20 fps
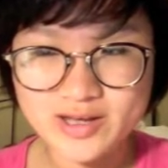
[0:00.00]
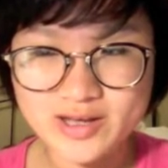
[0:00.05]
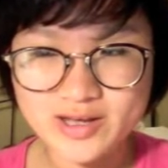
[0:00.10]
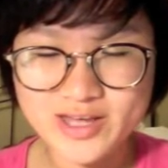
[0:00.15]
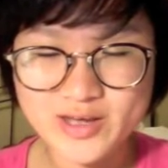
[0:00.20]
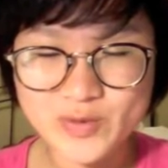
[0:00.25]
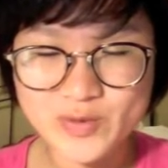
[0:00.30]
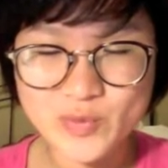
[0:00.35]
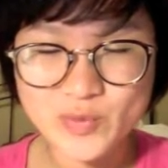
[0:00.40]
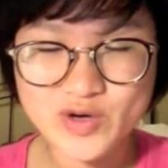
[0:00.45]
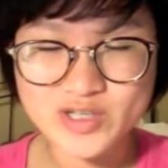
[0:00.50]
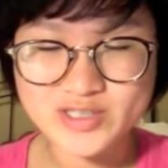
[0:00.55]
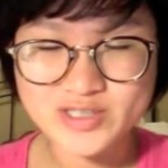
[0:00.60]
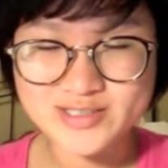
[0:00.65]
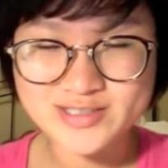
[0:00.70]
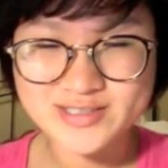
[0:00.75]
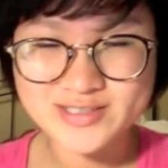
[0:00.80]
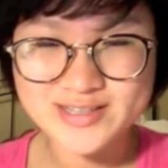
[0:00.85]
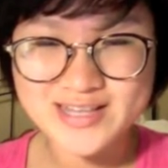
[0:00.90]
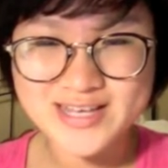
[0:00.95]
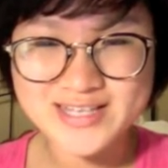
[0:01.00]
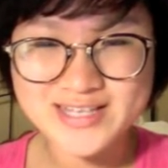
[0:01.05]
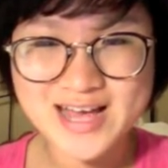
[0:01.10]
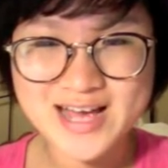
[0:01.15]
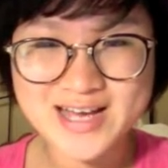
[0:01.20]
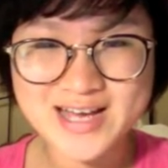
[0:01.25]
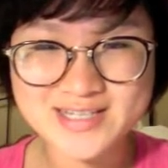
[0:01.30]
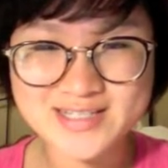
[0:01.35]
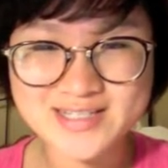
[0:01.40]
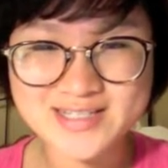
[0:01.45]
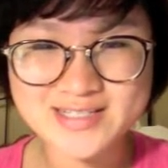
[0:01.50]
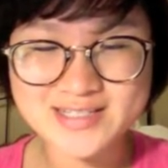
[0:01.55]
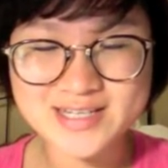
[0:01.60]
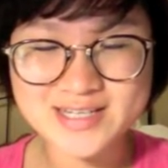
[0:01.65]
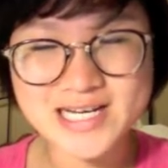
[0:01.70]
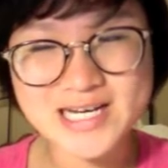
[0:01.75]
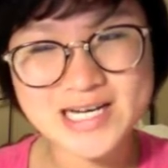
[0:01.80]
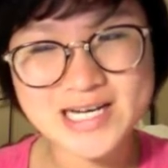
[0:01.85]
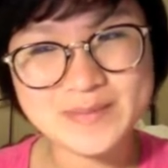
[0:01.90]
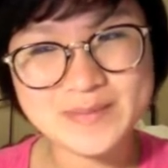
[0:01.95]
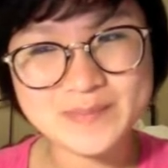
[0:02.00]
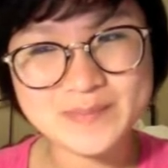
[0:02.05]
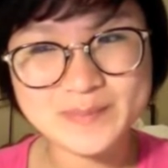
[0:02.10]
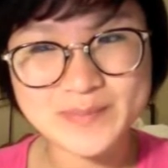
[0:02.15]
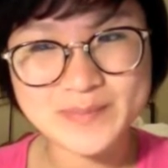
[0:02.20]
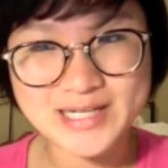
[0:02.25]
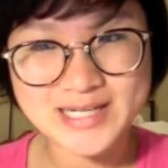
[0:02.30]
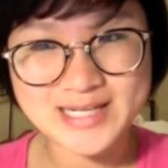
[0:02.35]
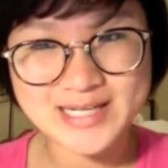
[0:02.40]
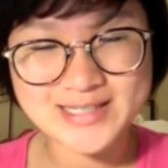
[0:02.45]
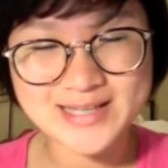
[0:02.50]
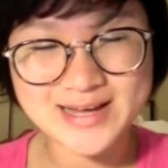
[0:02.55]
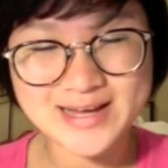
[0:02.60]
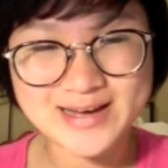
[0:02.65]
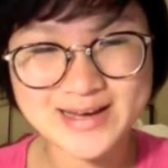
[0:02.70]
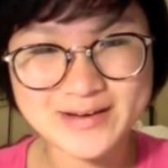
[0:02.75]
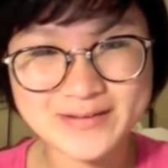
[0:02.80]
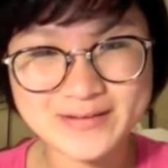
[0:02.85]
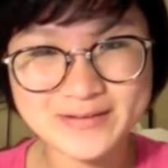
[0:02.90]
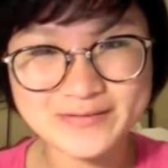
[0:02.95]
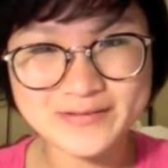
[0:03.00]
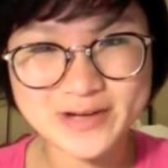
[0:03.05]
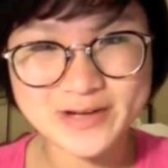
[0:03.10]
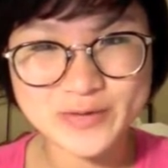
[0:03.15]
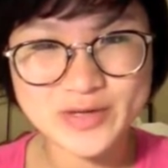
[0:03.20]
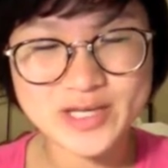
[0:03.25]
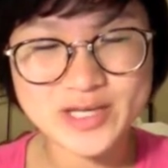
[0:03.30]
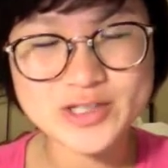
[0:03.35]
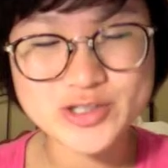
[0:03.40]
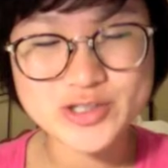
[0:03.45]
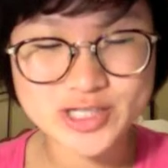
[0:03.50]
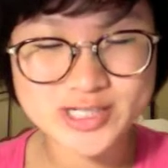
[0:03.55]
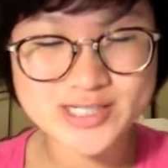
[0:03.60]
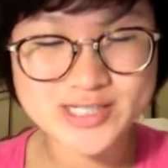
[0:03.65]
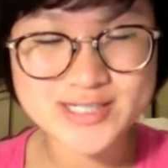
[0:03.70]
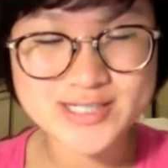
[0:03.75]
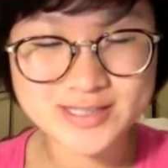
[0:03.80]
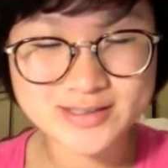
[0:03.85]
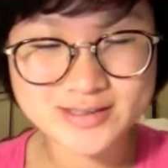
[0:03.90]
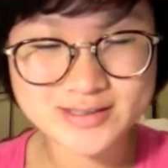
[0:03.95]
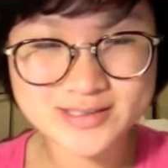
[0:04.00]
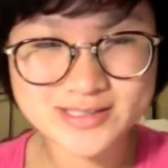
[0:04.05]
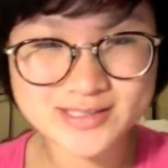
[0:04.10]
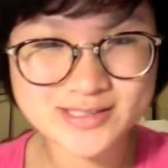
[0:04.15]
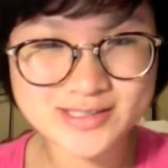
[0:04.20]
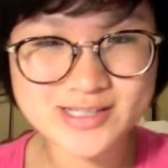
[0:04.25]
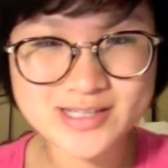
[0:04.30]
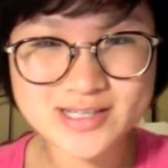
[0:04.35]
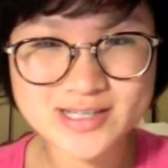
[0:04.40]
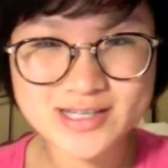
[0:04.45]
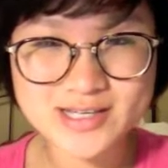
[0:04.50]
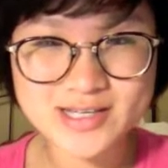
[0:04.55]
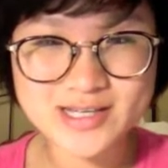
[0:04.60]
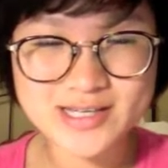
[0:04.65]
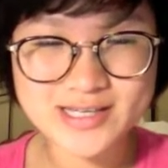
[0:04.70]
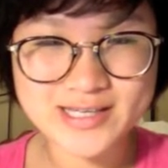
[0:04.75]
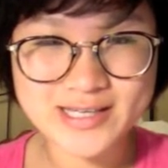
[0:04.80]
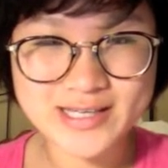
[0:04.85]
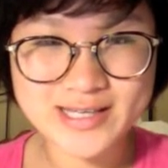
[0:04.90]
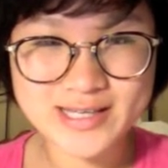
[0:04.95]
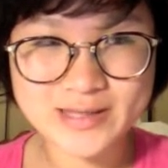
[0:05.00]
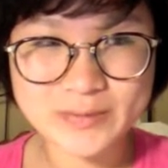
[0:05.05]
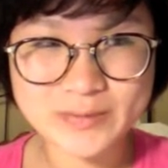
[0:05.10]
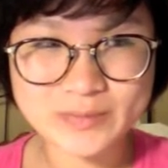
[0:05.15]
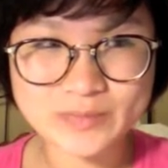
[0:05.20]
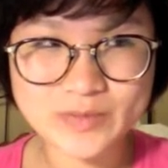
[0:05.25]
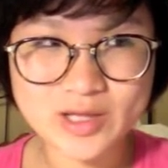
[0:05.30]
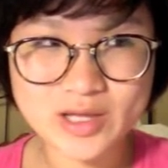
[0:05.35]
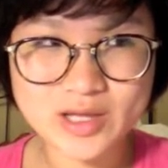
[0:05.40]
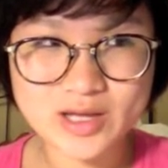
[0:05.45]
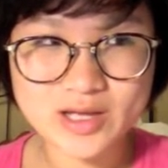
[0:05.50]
he would let us play a very interesting game.